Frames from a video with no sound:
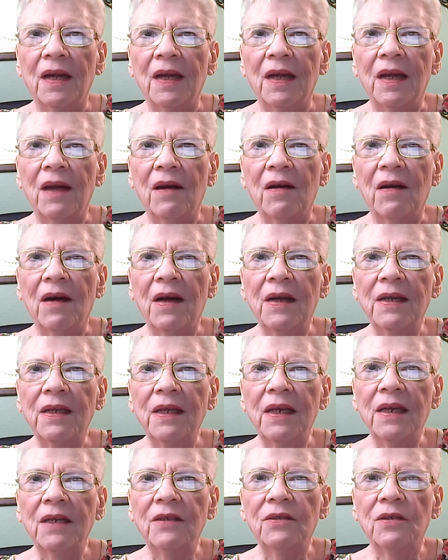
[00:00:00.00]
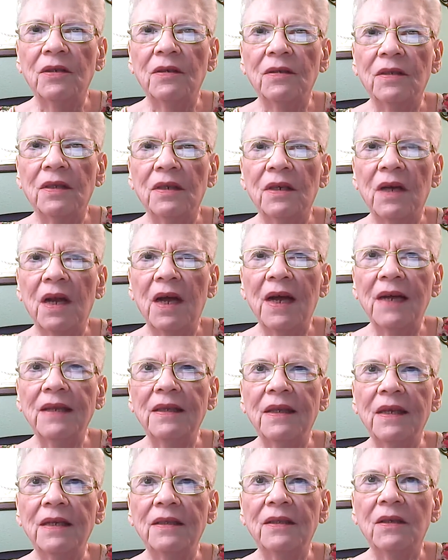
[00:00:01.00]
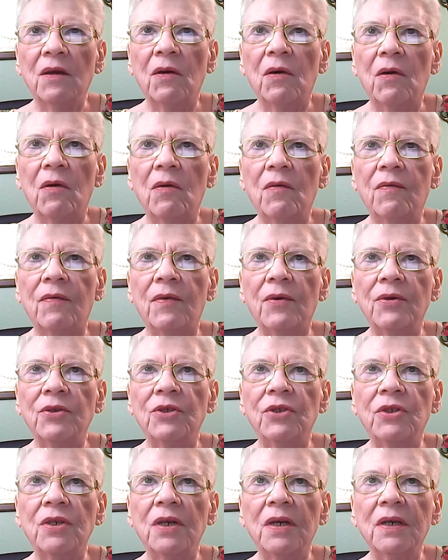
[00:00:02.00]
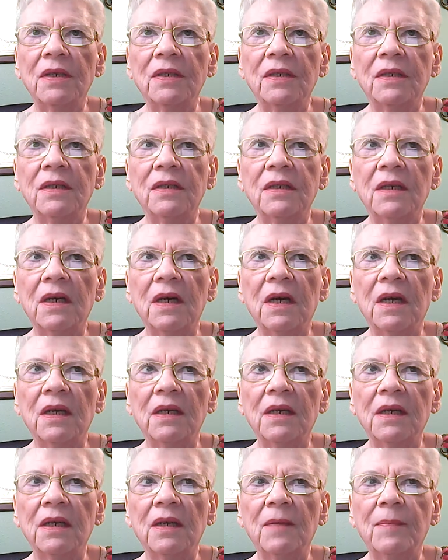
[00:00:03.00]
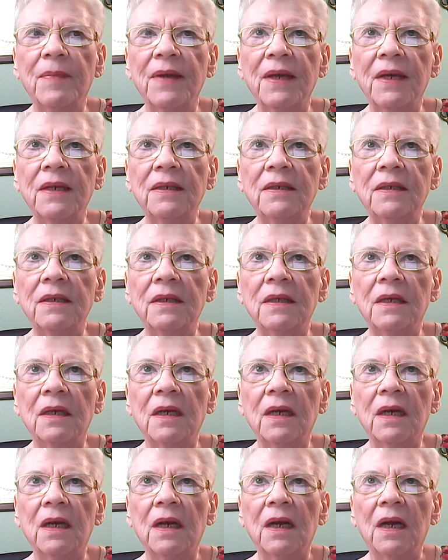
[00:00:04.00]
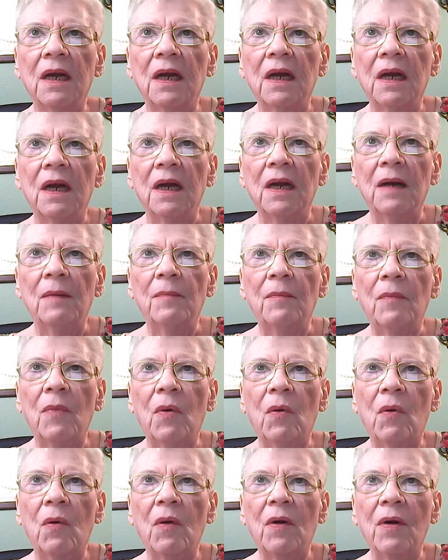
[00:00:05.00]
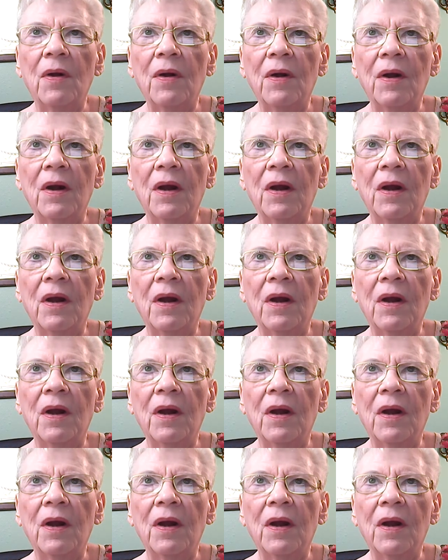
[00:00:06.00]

Now I need to slide this over just a little bit more.